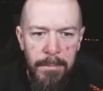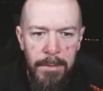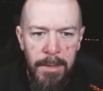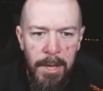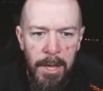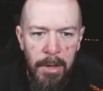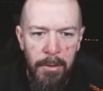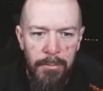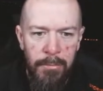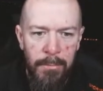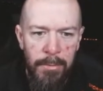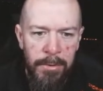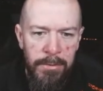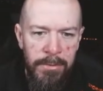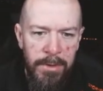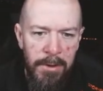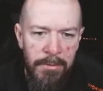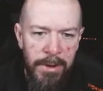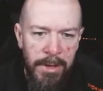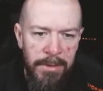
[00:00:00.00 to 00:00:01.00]
output
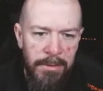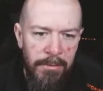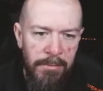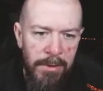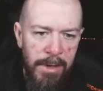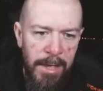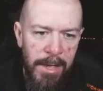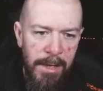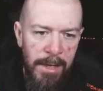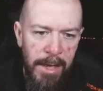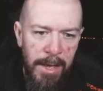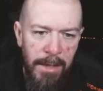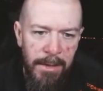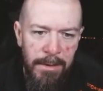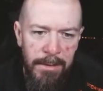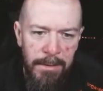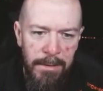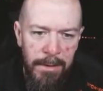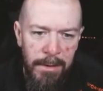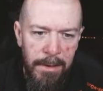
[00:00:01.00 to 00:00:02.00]
directory
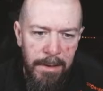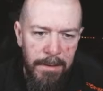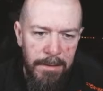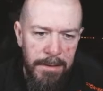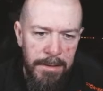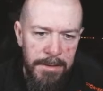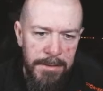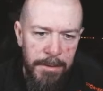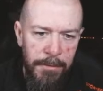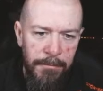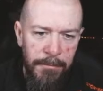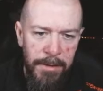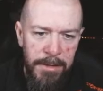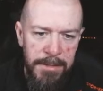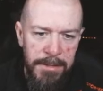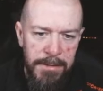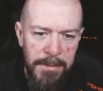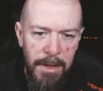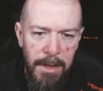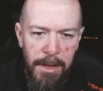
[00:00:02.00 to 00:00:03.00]
and the
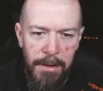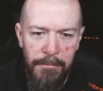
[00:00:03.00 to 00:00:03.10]
suffix